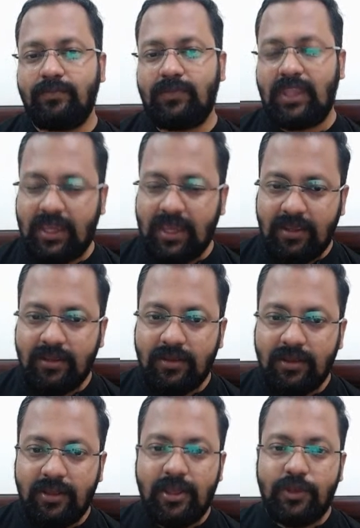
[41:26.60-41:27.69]
Okay?
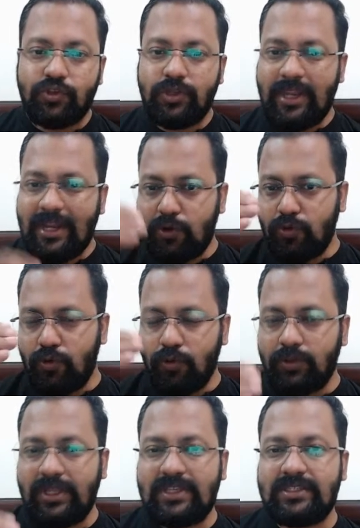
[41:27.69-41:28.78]
So you need to
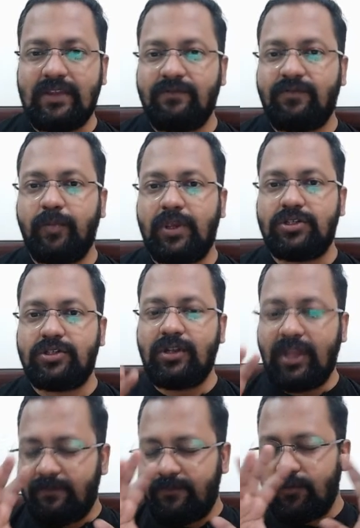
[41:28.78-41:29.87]
know these information.
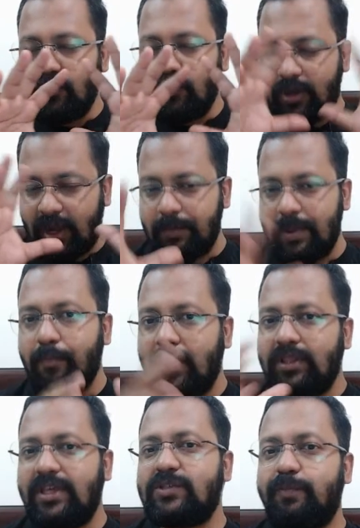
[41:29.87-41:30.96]
If you remember
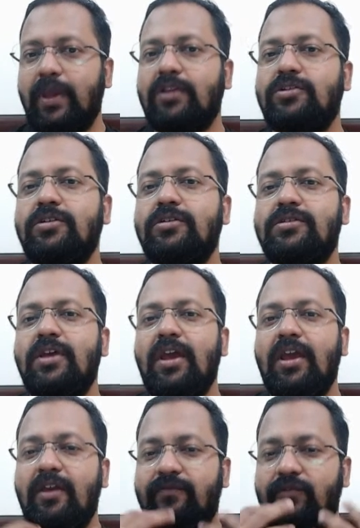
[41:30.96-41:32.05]
these pictures,
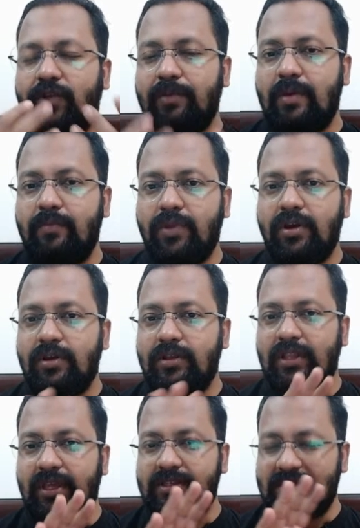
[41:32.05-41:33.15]
if you remember
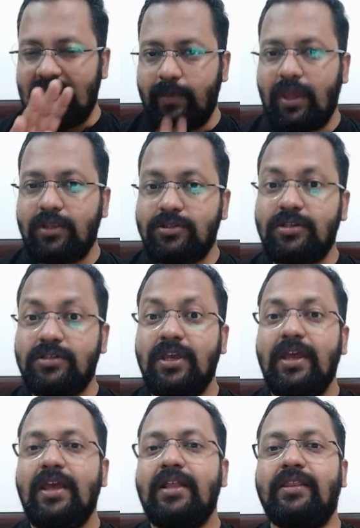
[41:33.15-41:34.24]
these images,
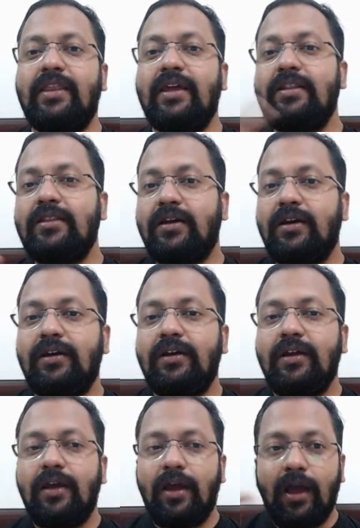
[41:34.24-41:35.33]
then the
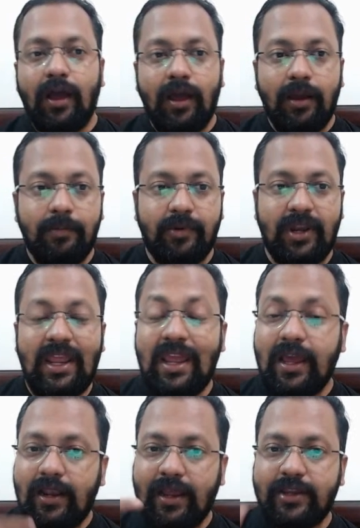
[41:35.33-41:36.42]

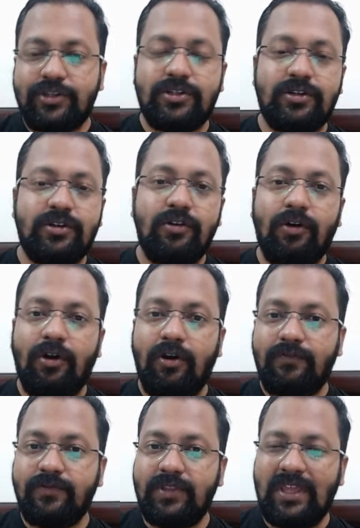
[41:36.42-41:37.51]
recollection
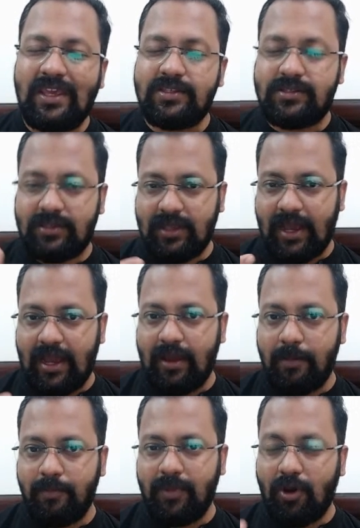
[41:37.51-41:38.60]
of these
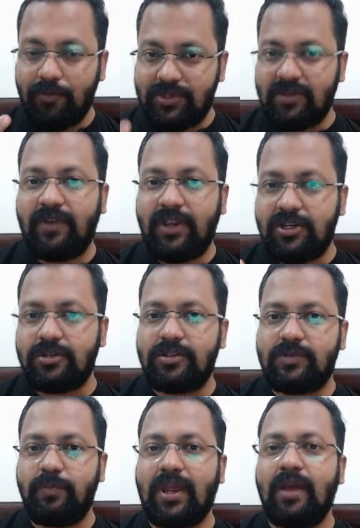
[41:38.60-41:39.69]
observations
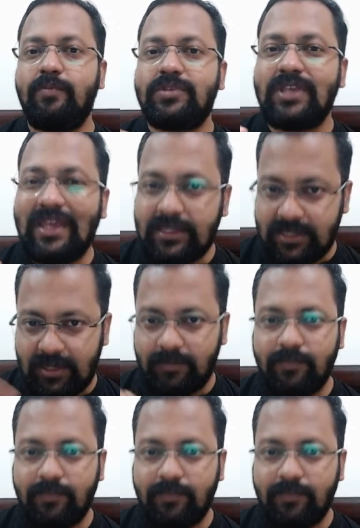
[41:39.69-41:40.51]
becomes easy.